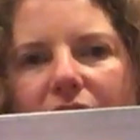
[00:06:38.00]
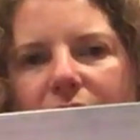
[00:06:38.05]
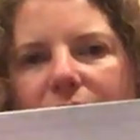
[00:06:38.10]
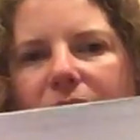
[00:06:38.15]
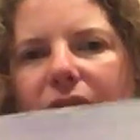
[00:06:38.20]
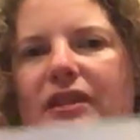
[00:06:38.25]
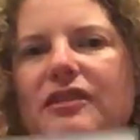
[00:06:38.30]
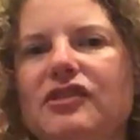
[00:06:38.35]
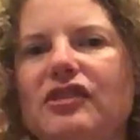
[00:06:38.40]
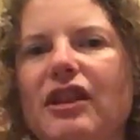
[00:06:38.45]

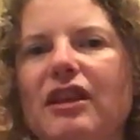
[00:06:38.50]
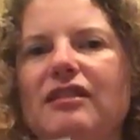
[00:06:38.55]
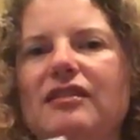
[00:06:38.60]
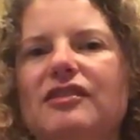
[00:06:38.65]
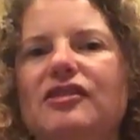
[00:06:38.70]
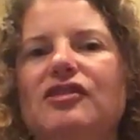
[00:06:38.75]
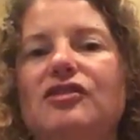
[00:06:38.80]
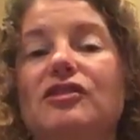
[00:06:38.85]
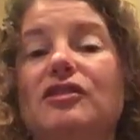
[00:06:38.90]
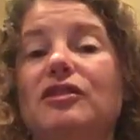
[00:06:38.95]
My
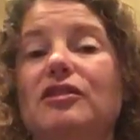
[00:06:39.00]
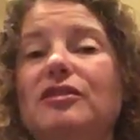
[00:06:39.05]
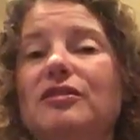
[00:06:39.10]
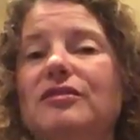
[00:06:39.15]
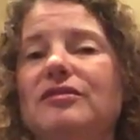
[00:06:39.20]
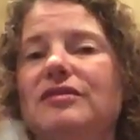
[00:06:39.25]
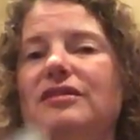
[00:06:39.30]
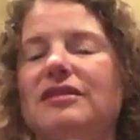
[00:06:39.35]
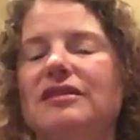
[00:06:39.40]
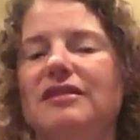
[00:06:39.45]
challenge to
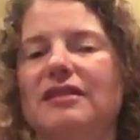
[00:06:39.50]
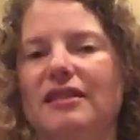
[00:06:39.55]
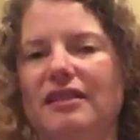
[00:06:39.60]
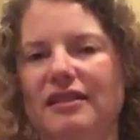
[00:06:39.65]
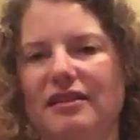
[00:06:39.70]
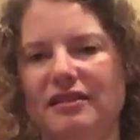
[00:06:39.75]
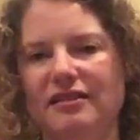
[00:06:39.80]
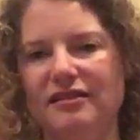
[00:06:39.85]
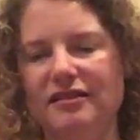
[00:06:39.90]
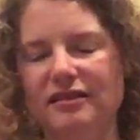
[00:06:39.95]
you
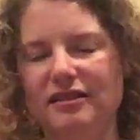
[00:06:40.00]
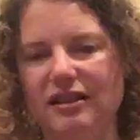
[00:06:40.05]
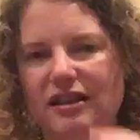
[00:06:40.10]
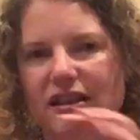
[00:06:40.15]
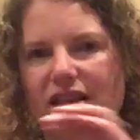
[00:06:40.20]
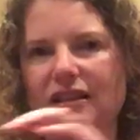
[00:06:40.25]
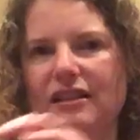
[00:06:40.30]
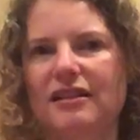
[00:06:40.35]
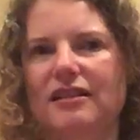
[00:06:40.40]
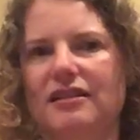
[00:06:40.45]
today
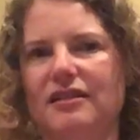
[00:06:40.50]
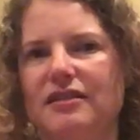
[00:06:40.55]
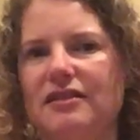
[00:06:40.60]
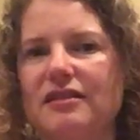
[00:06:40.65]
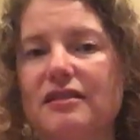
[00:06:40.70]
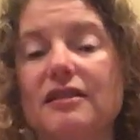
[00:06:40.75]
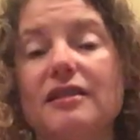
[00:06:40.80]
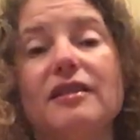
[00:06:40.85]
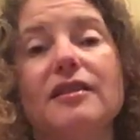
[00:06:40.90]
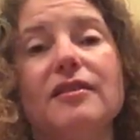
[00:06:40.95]
is
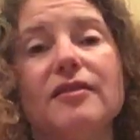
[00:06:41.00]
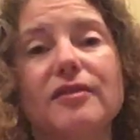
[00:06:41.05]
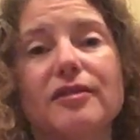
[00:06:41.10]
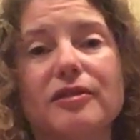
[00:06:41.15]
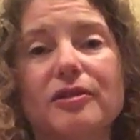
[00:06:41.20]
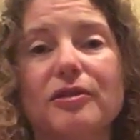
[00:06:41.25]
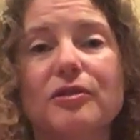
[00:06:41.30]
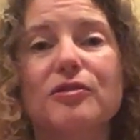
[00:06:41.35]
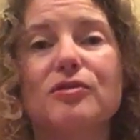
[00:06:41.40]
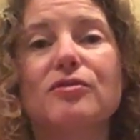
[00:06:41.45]
to
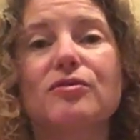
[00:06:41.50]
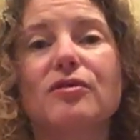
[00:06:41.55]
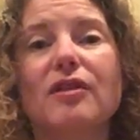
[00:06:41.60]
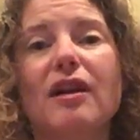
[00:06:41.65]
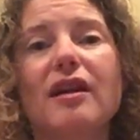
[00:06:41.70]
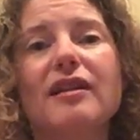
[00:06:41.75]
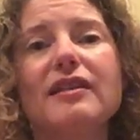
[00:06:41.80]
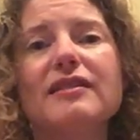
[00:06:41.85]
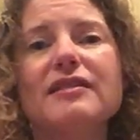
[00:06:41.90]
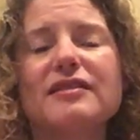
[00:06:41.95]
either
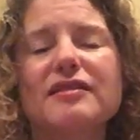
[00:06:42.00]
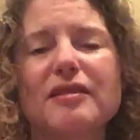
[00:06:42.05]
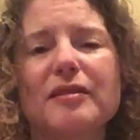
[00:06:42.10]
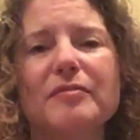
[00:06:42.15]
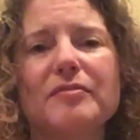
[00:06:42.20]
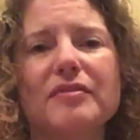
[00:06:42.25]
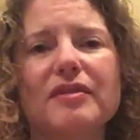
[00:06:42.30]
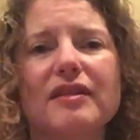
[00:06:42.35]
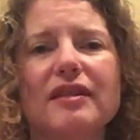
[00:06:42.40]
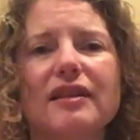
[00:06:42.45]
try
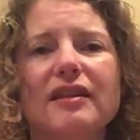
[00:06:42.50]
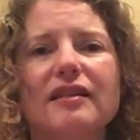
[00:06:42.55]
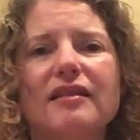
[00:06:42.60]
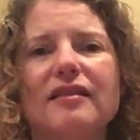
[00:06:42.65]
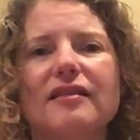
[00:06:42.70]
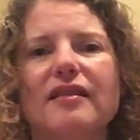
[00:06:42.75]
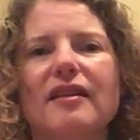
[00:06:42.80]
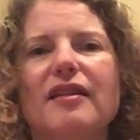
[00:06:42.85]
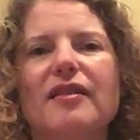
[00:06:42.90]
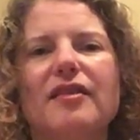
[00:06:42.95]

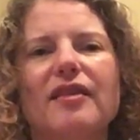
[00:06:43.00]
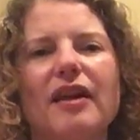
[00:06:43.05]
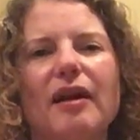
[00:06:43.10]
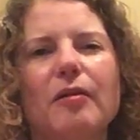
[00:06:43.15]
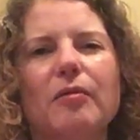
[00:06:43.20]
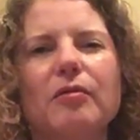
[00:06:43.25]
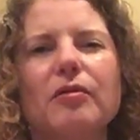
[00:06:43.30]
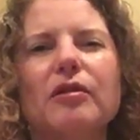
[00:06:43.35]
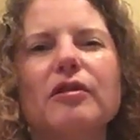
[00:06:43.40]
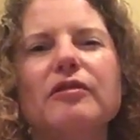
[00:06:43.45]
something
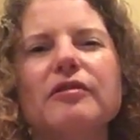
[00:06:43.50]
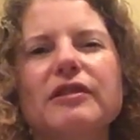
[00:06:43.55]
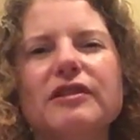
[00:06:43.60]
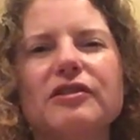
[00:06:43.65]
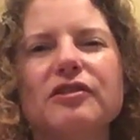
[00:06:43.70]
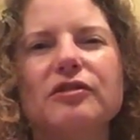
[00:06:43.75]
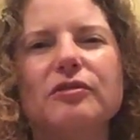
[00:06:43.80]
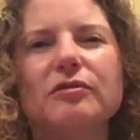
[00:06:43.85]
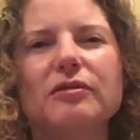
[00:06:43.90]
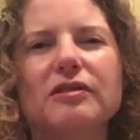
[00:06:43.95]
that
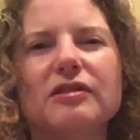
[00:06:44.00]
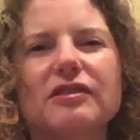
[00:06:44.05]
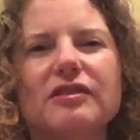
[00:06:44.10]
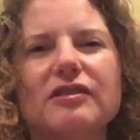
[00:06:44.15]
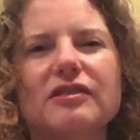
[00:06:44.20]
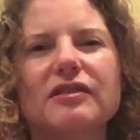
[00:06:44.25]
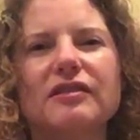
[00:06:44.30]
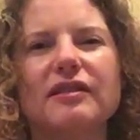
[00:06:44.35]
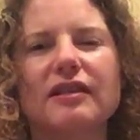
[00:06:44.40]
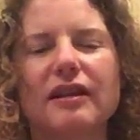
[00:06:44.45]
worries you or
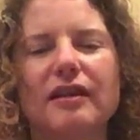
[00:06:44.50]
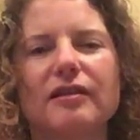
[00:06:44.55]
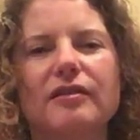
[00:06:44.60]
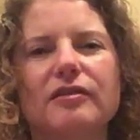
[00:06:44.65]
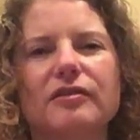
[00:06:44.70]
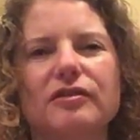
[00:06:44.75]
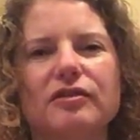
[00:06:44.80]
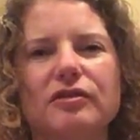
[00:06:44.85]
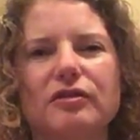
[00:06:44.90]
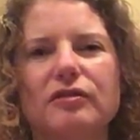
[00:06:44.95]

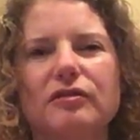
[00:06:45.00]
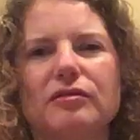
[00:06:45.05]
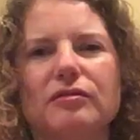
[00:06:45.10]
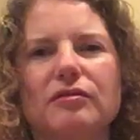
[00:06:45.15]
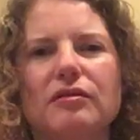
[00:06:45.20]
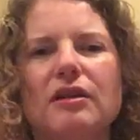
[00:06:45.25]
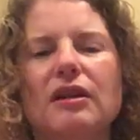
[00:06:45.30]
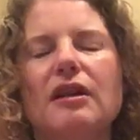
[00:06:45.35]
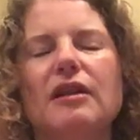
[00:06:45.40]
scares you.